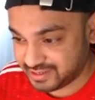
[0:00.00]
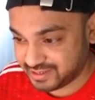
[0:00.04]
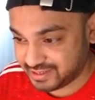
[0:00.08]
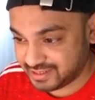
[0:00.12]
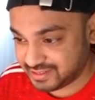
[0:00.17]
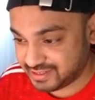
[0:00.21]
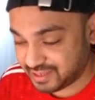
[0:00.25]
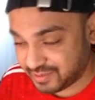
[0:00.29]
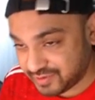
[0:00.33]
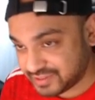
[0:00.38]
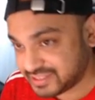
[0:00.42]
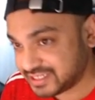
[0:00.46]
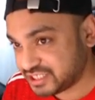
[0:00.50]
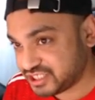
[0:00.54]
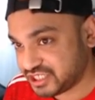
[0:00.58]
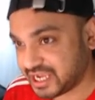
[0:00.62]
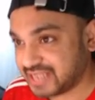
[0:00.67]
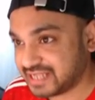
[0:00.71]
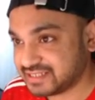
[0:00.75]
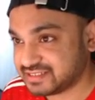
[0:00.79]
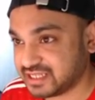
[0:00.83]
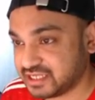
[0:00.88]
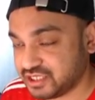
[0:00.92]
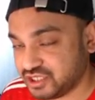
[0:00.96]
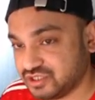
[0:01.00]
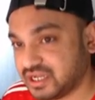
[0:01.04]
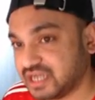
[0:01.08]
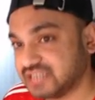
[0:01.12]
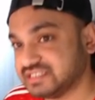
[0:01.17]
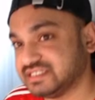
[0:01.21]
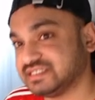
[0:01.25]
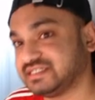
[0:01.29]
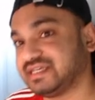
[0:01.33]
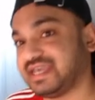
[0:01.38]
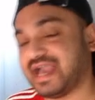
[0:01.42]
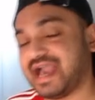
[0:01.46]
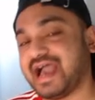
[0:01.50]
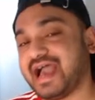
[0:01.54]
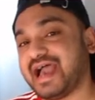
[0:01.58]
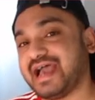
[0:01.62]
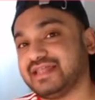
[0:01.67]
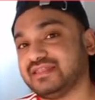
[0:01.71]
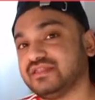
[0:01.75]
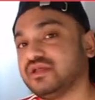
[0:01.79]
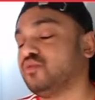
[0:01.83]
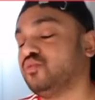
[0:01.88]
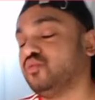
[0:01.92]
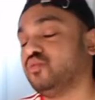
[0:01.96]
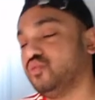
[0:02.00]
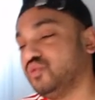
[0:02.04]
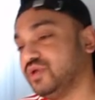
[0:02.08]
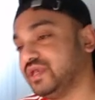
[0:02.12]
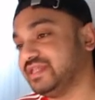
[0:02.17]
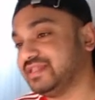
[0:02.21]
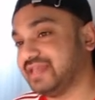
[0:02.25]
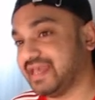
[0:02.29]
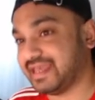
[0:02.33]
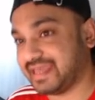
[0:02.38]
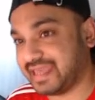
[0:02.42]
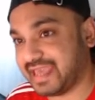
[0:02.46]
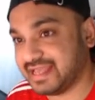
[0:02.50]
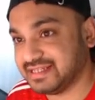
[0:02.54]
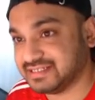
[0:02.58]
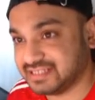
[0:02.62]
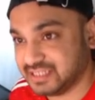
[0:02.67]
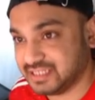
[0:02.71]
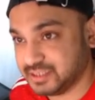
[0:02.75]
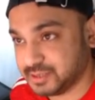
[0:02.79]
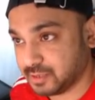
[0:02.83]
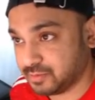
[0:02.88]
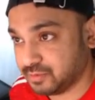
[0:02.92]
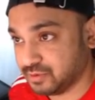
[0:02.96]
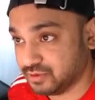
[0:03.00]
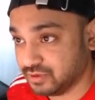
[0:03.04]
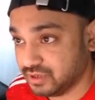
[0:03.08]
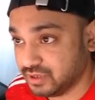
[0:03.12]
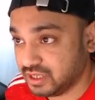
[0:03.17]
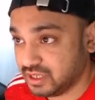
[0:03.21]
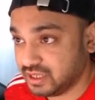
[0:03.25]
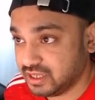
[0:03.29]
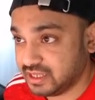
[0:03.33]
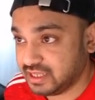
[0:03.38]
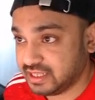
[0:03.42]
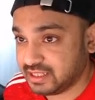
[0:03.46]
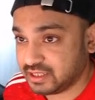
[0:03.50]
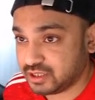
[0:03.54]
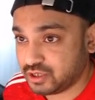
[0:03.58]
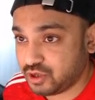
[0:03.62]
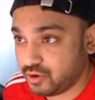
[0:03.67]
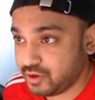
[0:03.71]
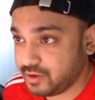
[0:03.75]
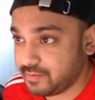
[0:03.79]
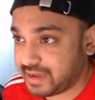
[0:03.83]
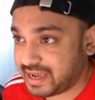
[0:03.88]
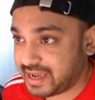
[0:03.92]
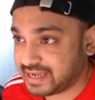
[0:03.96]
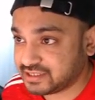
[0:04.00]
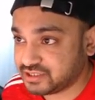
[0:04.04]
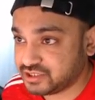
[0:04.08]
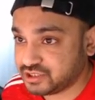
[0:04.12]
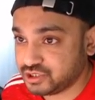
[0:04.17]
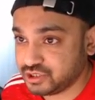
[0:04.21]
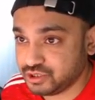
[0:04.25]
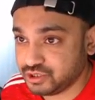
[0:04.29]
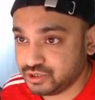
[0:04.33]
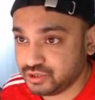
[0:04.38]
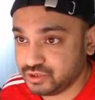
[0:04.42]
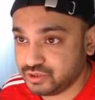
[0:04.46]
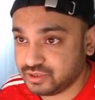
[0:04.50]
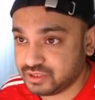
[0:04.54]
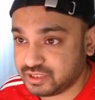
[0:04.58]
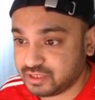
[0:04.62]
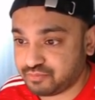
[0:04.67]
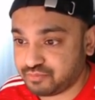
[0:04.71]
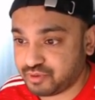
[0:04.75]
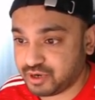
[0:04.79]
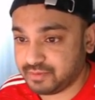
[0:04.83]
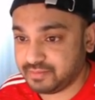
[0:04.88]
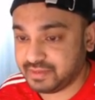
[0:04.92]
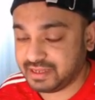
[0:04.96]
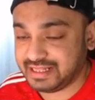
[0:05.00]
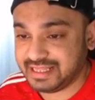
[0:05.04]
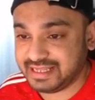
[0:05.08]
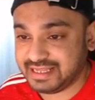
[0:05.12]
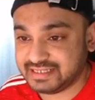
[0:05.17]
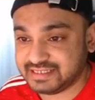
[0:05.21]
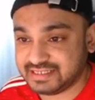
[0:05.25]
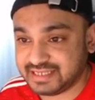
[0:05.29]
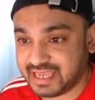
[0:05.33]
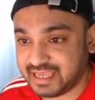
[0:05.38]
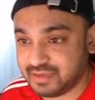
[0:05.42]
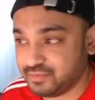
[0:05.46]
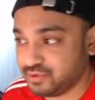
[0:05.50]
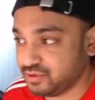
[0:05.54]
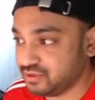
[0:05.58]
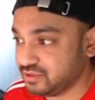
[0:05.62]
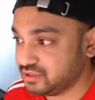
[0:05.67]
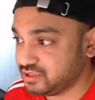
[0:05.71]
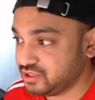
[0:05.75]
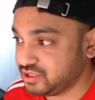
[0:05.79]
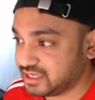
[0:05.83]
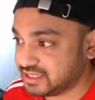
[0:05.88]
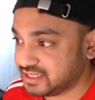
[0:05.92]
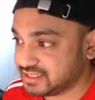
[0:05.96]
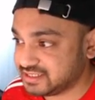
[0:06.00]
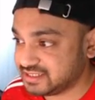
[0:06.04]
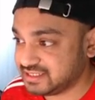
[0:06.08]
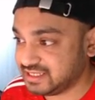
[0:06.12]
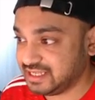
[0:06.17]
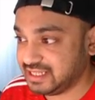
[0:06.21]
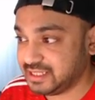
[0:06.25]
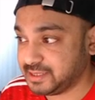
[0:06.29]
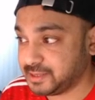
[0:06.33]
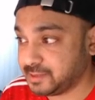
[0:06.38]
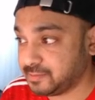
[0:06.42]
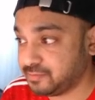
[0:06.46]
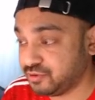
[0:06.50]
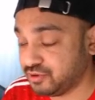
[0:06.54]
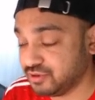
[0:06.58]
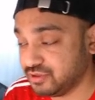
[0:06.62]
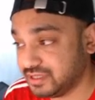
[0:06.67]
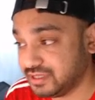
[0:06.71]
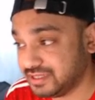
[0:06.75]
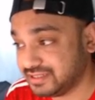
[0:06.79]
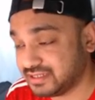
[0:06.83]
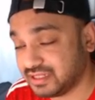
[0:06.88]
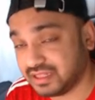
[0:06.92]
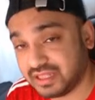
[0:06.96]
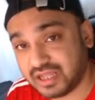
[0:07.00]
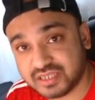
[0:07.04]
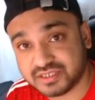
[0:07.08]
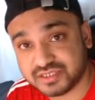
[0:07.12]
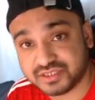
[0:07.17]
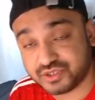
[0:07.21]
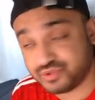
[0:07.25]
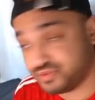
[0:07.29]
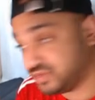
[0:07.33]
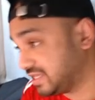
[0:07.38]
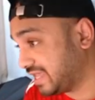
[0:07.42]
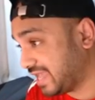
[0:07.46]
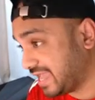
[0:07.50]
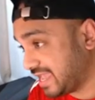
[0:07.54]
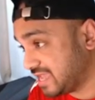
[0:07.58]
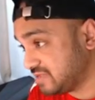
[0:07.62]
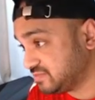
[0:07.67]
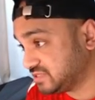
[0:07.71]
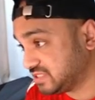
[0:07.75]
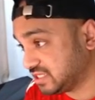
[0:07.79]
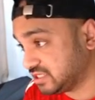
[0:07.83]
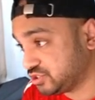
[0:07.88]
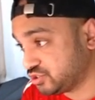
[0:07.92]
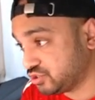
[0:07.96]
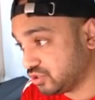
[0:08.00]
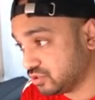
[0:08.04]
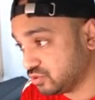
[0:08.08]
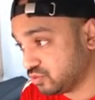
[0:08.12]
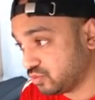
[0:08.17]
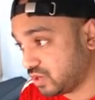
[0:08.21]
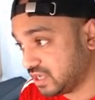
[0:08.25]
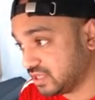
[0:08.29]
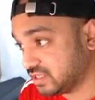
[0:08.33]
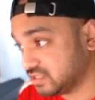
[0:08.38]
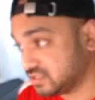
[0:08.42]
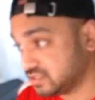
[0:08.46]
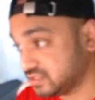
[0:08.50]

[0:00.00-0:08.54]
there is a chance that United can win against Liverpool. Going back to the Premier League table, you can see Liverpool in the last three games they've drawn one,